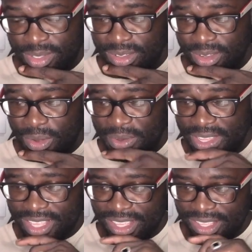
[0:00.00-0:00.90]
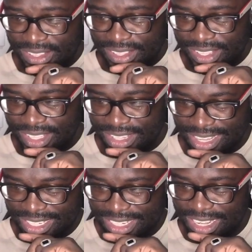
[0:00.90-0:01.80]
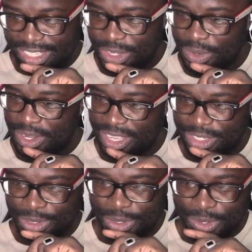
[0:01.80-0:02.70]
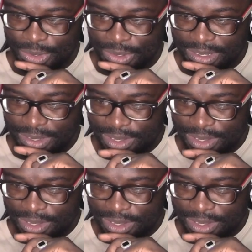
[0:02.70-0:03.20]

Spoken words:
Oh, really? That's nice. Yo, they are so cool.